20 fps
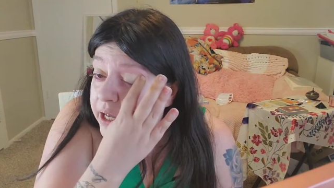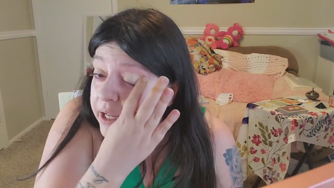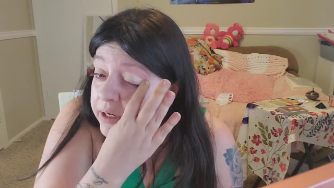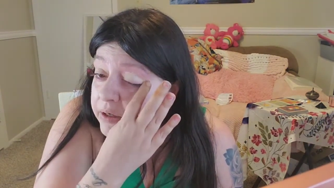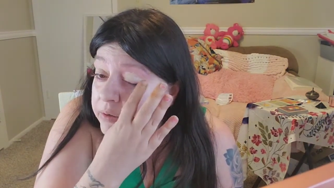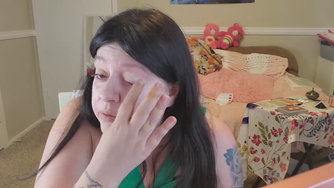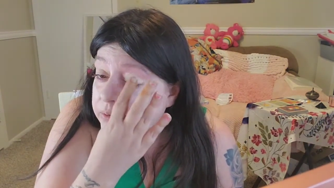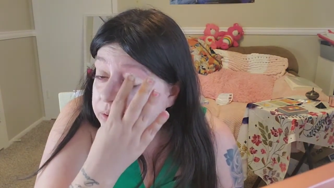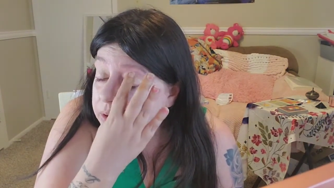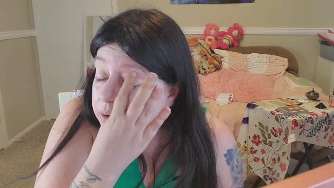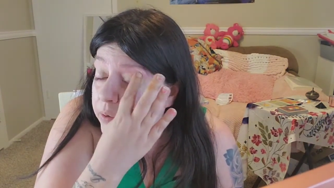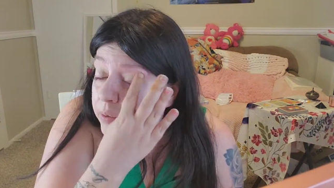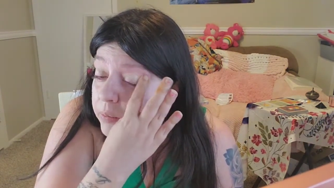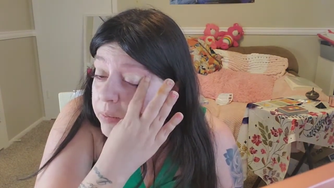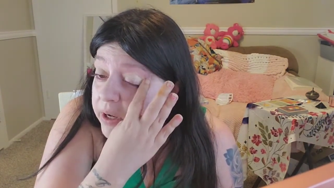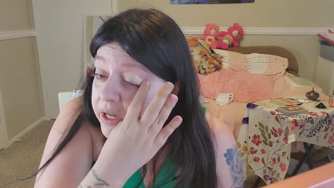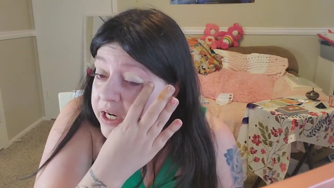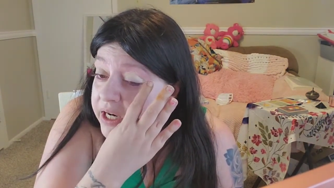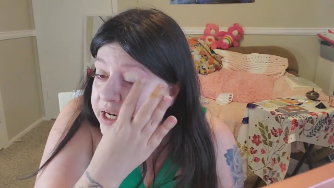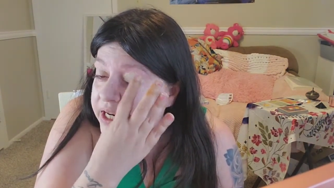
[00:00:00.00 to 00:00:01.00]
I don't know
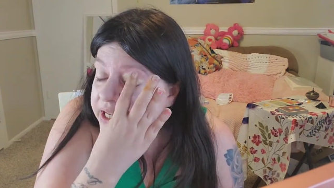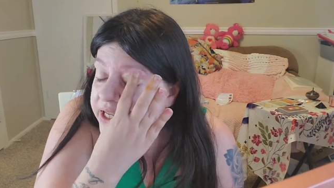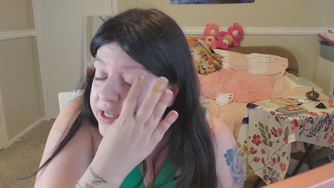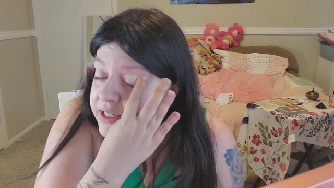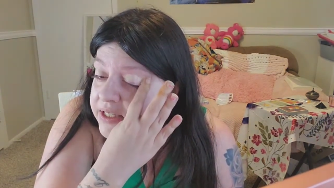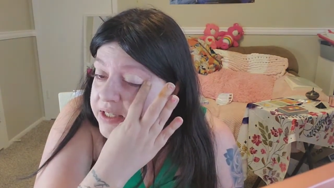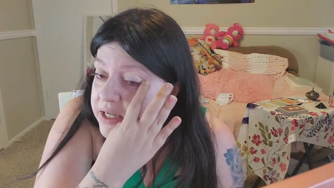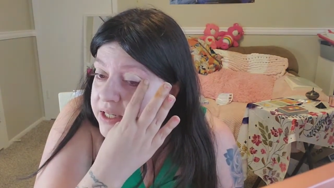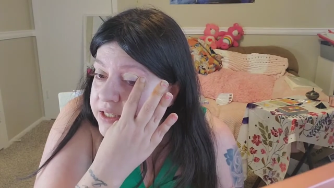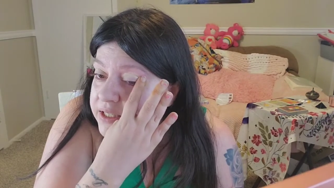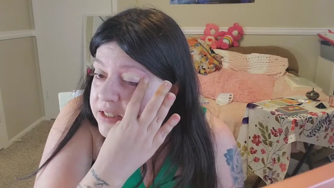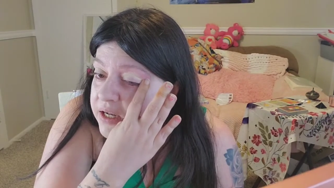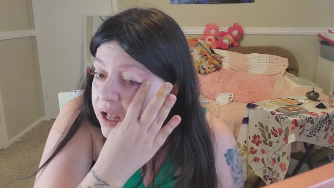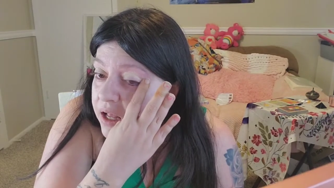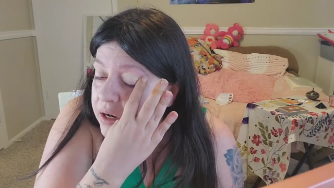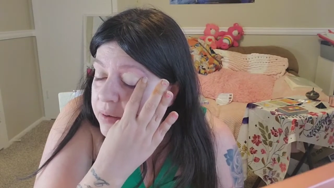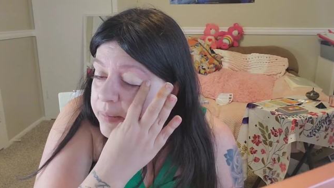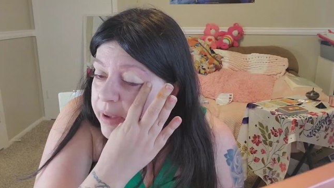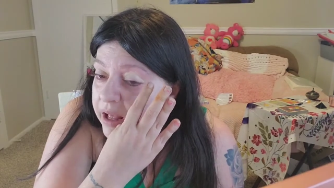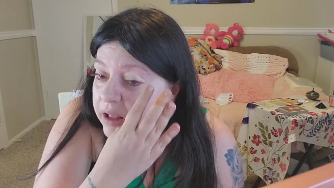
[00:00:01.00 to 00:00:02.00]
what it is and it's
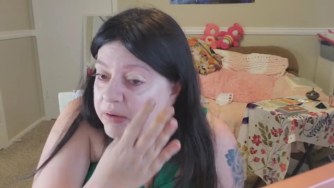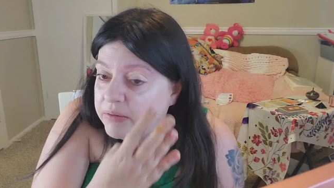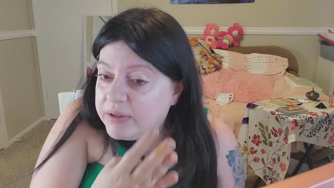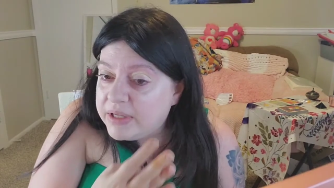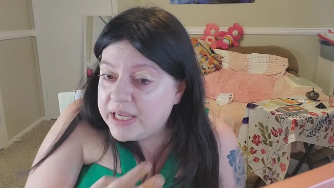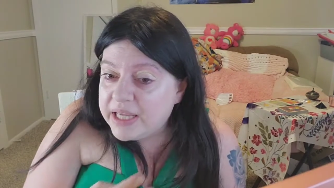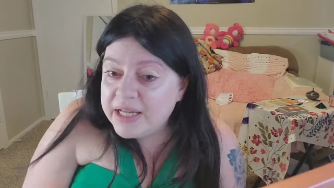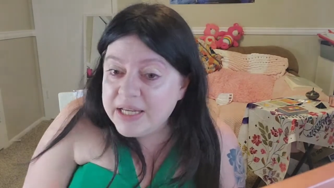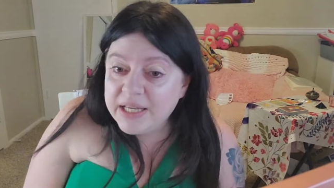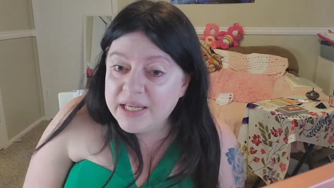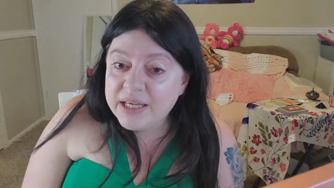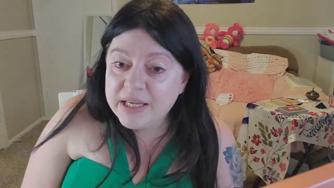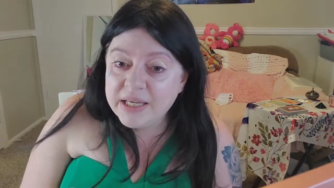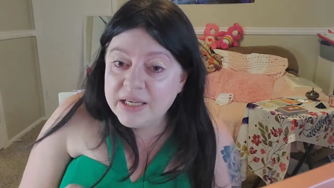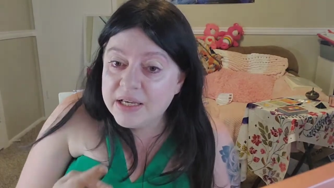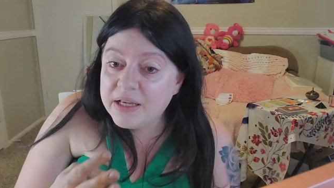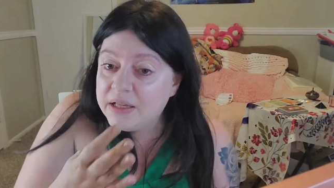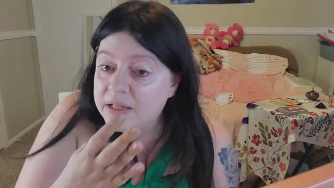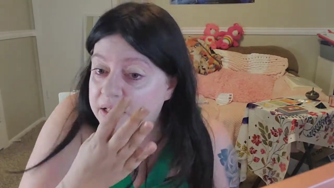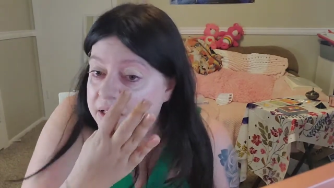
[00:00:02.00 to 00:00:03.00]
not about
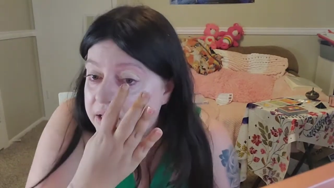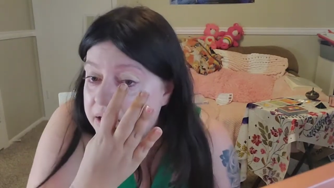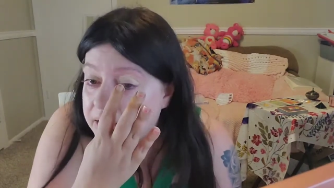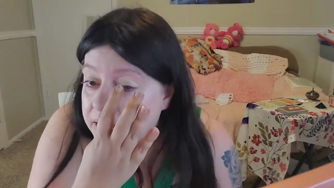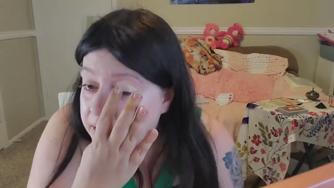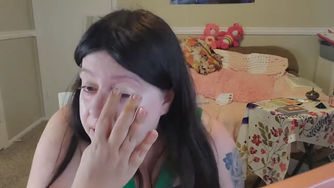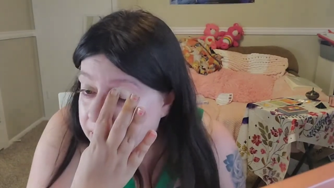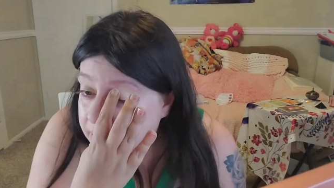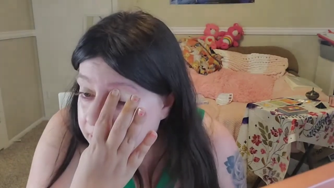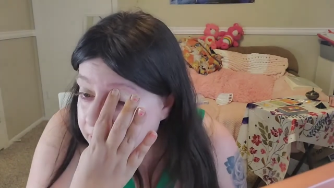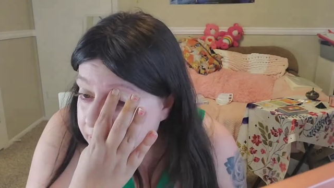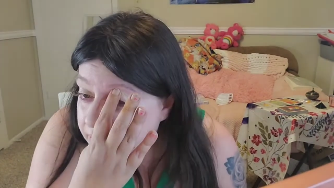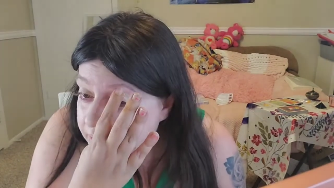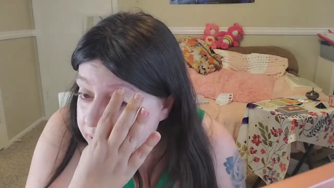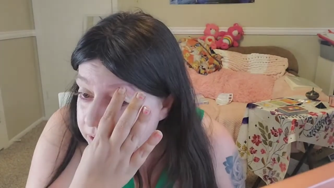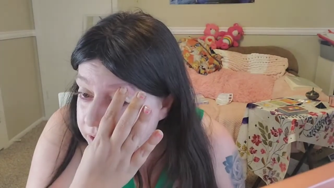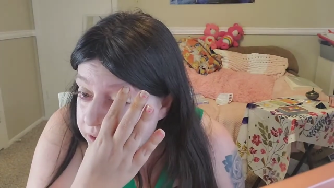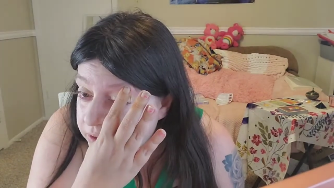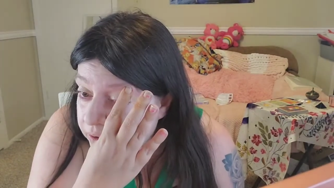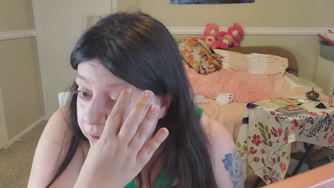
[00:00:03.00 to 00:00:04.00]
getting
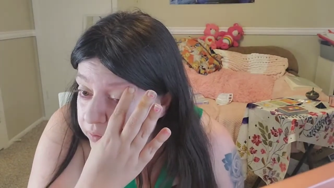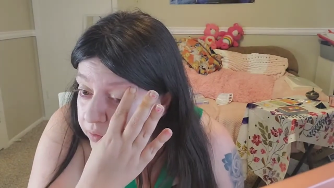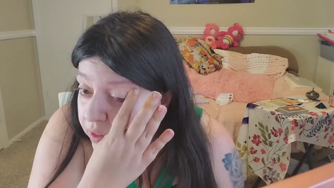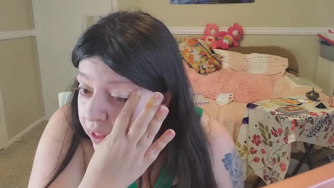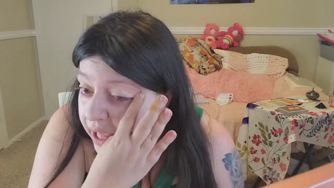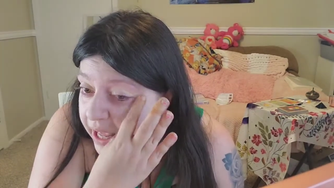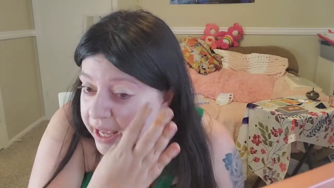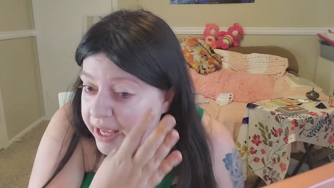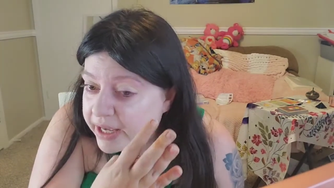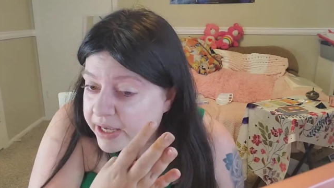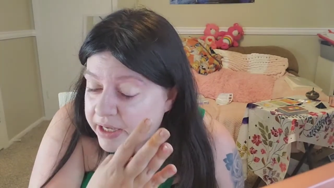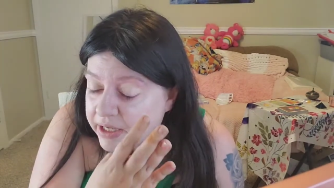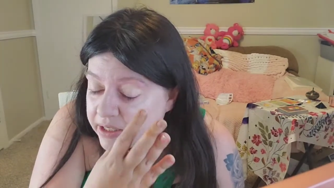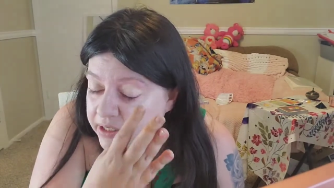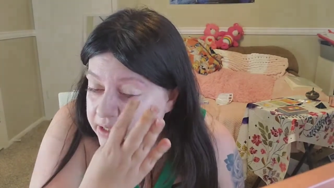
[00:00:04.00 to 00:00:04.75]
you know like